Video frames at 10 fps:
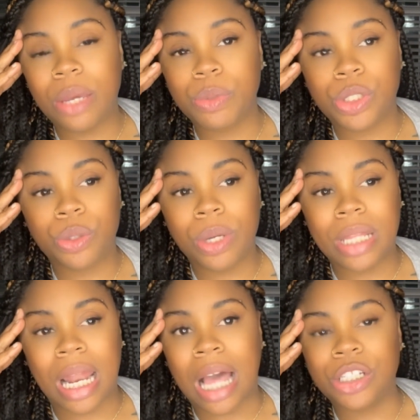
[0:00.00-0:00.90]
was doing
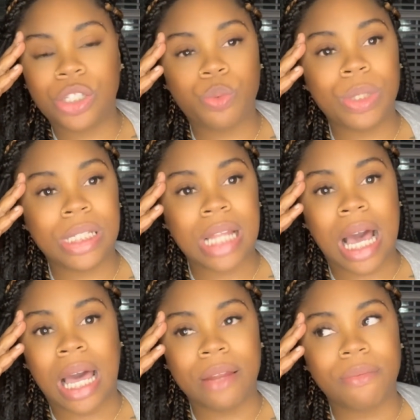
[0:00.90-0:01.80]
that I just was
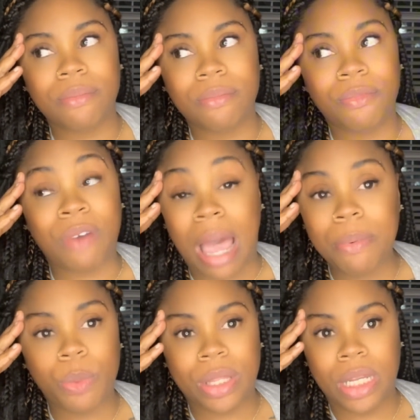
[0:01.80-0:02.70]
not
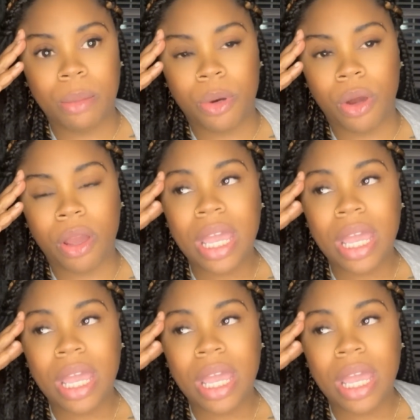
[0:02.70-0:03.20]
vibing with anymore.